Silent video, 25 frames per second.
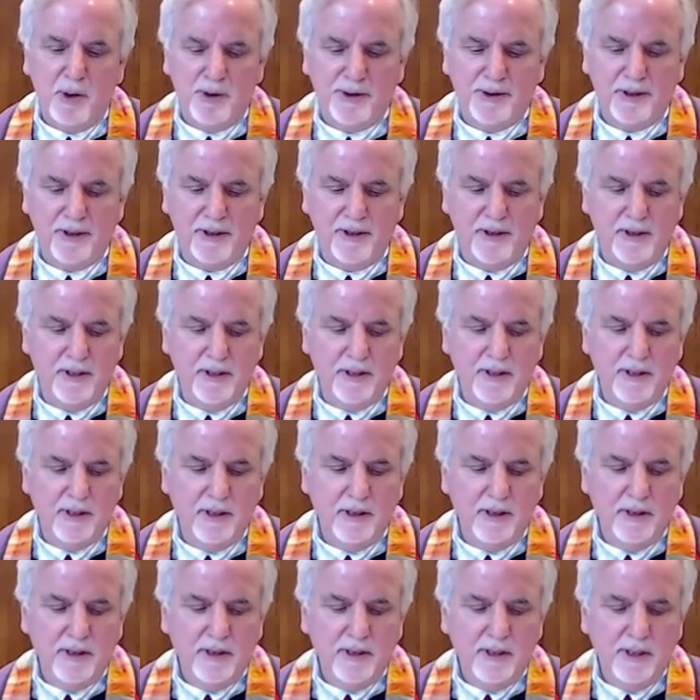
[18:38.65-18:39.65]
boulder
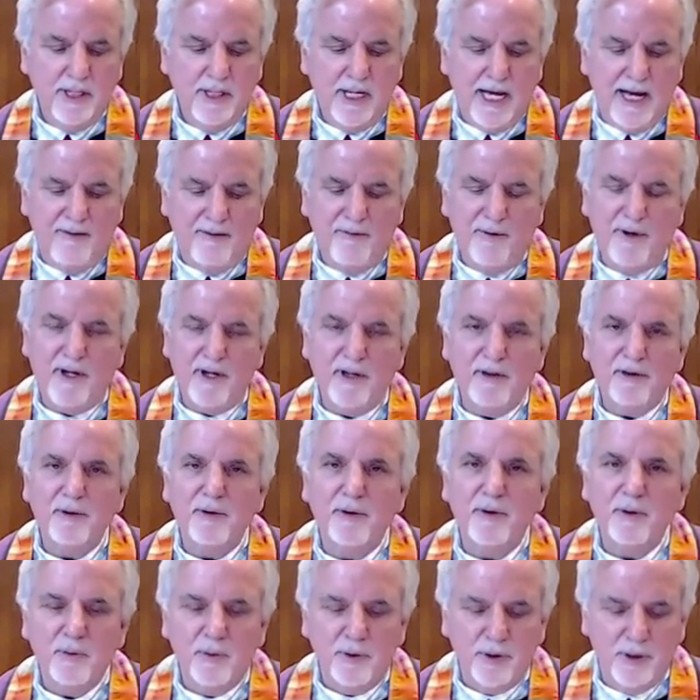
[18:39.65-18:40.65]
halfway
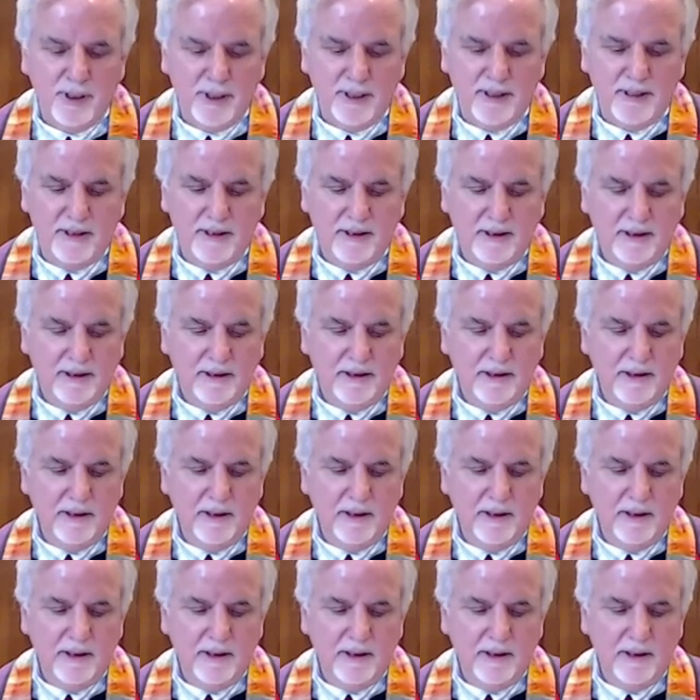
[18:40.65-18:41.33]
through the wood.